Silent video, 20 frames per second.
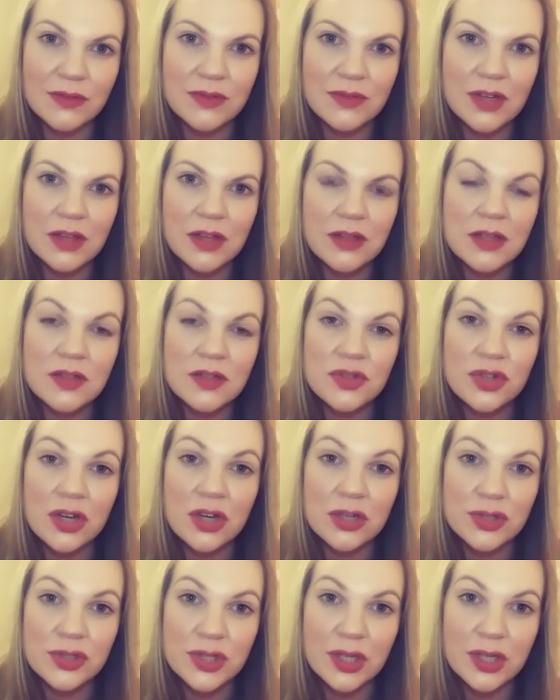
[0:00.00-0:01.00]
Nothing's
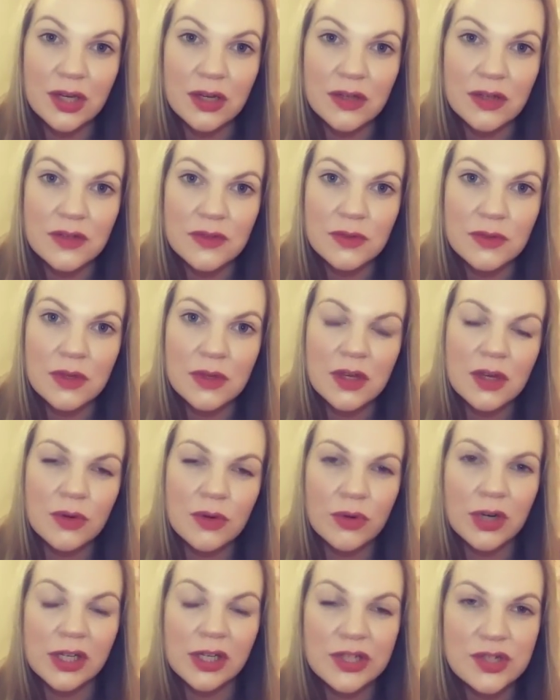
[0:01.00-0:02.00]
judging us, we're
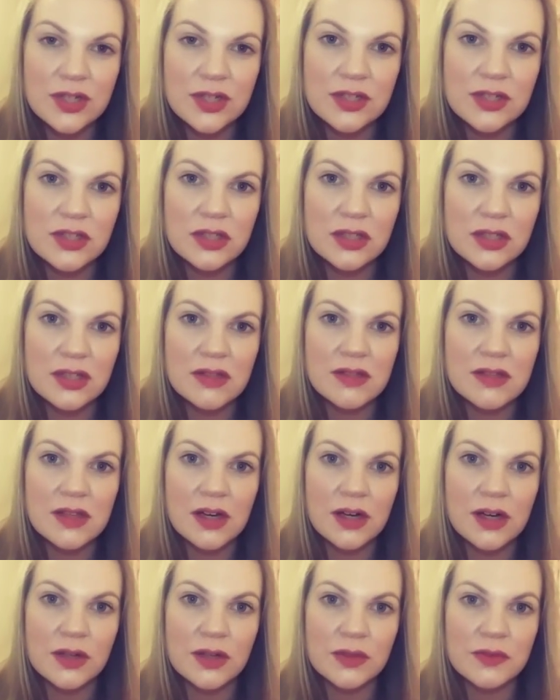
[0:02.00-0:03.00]
only judging
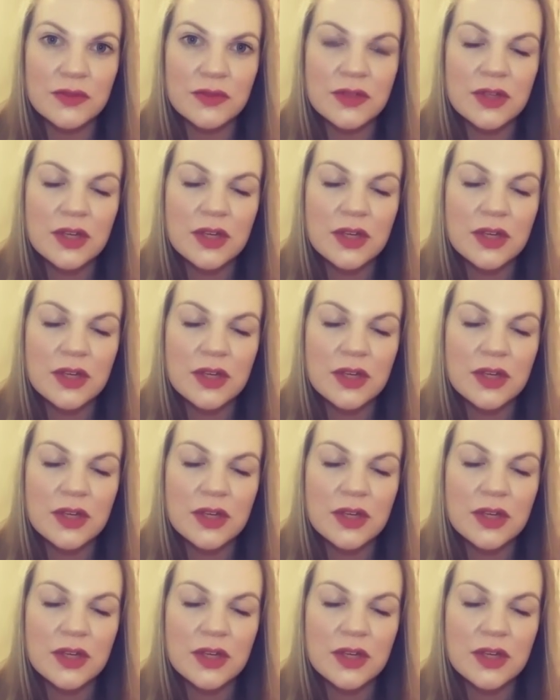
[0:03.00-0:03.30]
ourselves.